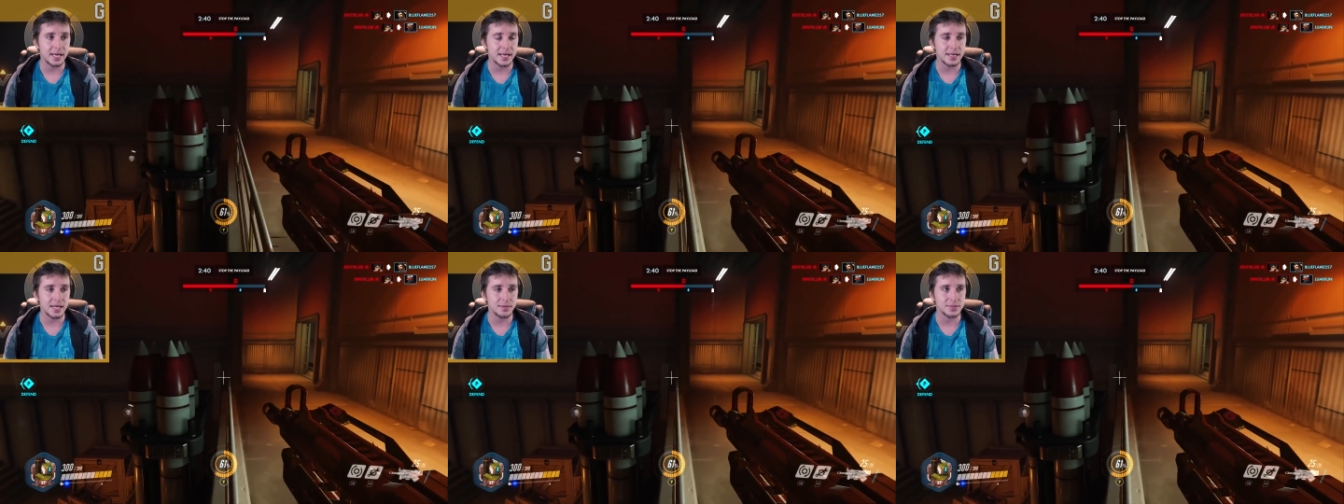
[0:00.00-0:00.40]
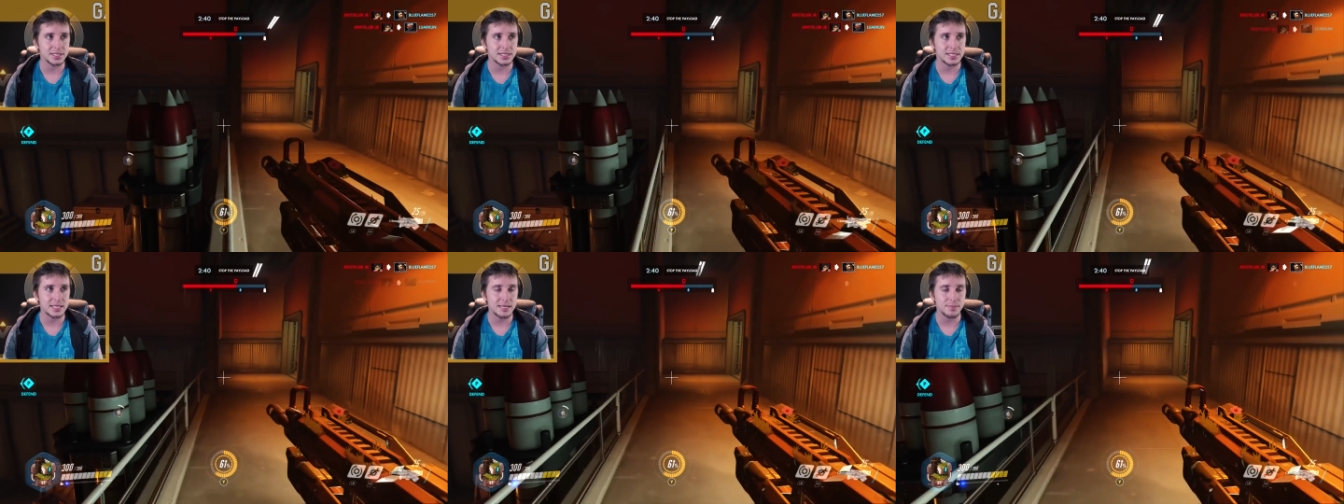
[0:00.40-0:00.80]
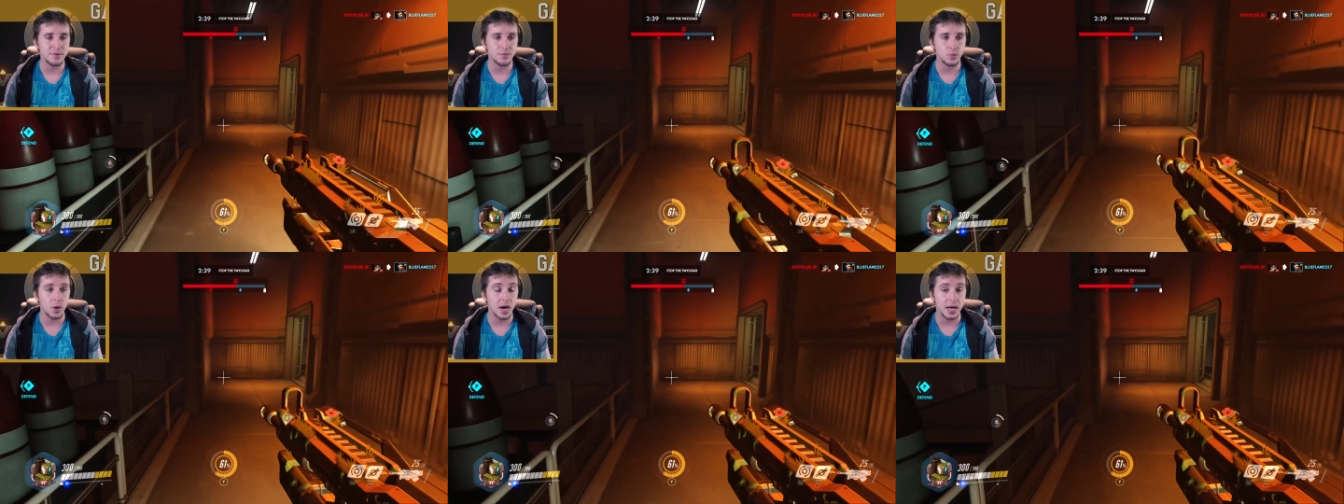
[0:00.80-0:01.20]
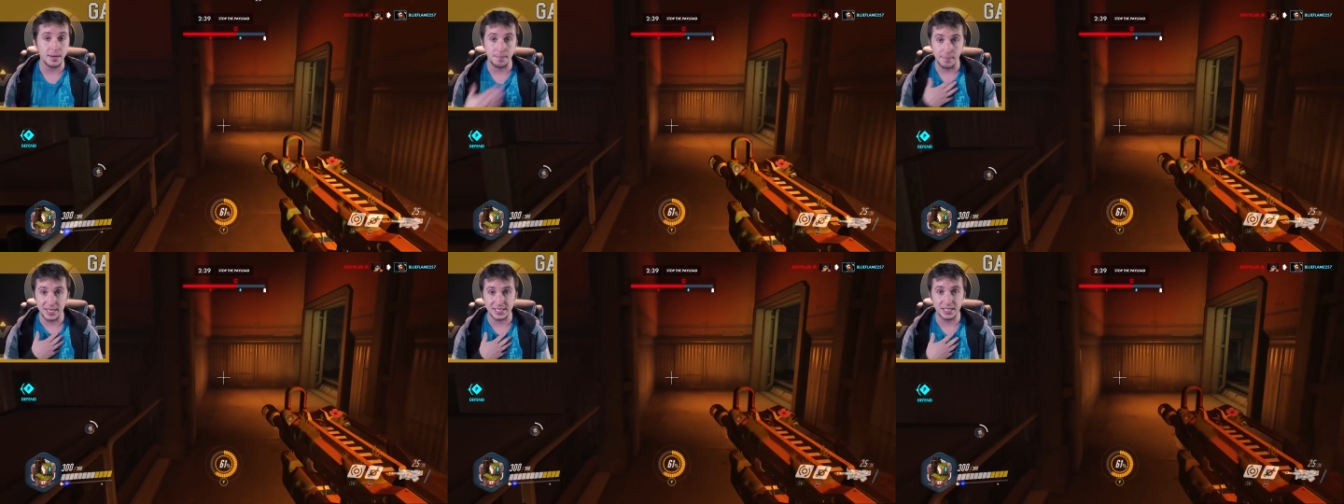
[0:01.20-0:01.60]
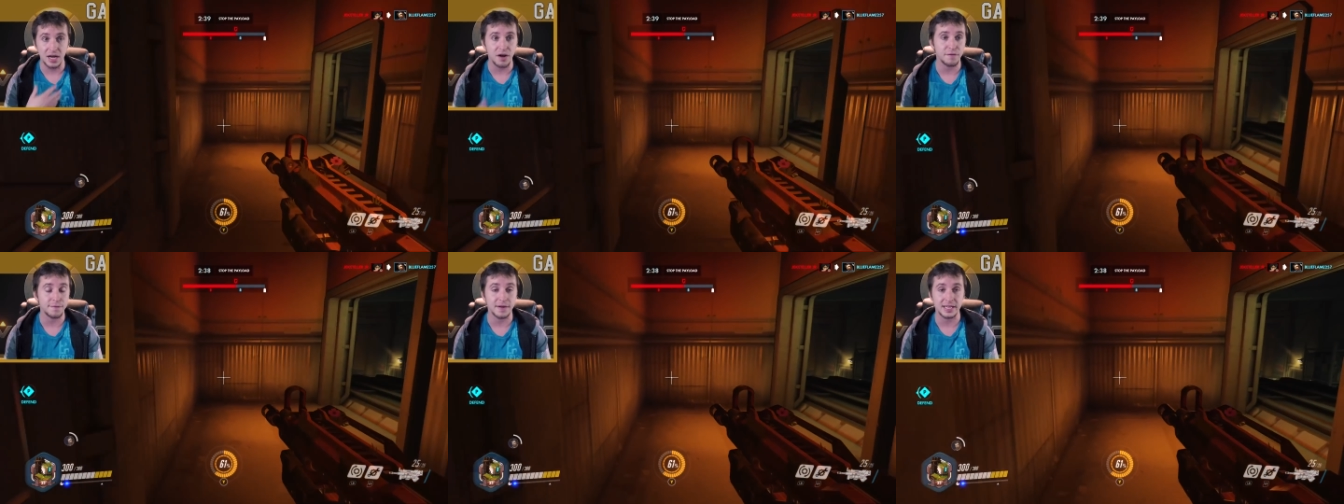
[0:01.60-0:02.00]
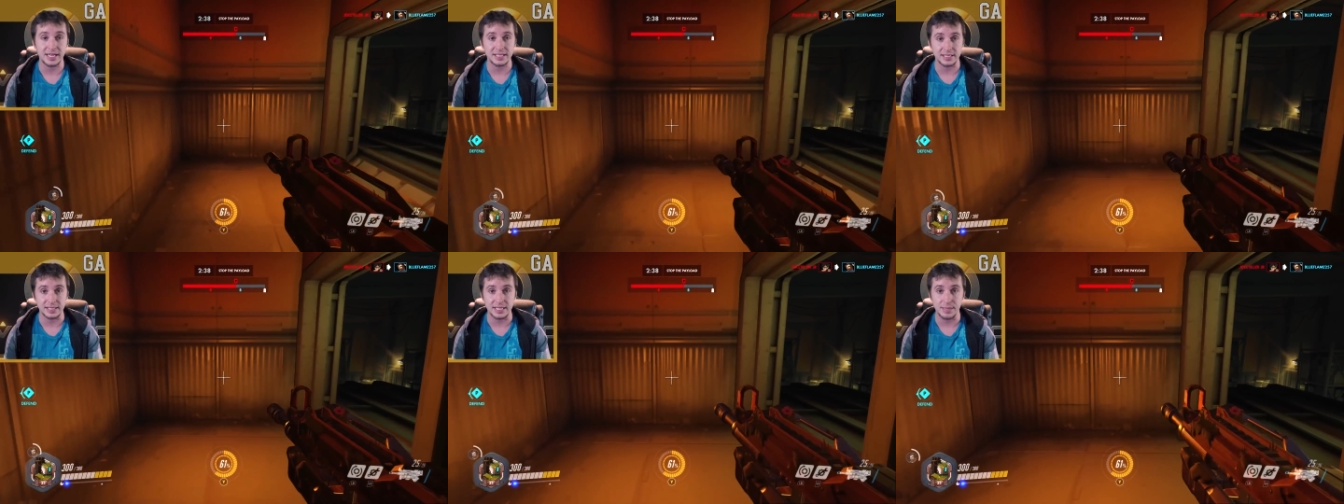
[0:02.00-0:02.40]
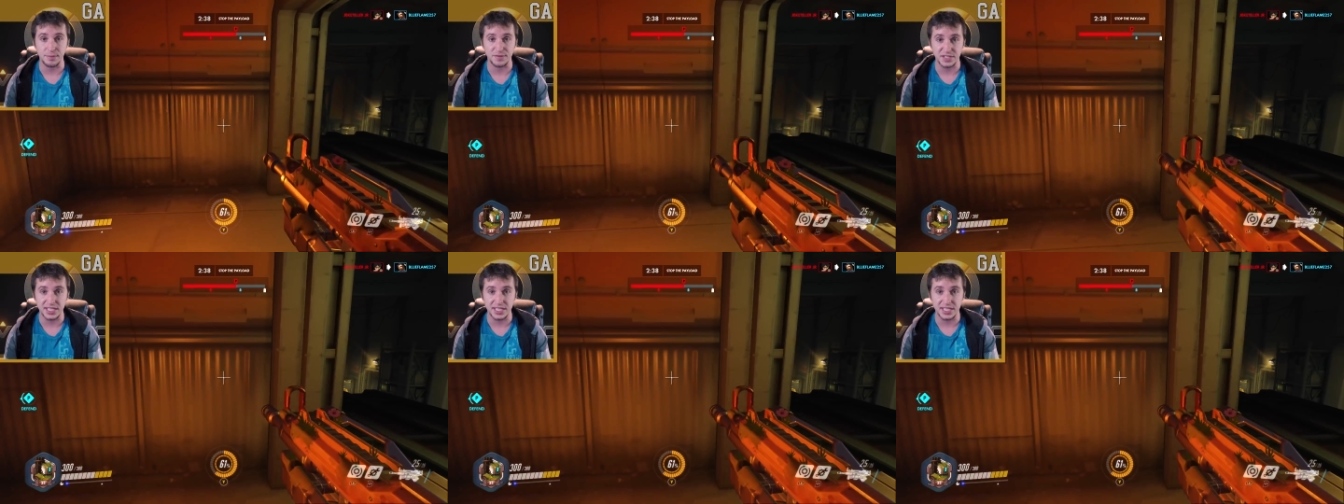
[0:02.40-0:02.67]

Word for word: and then it was a team of one, myself, against a team of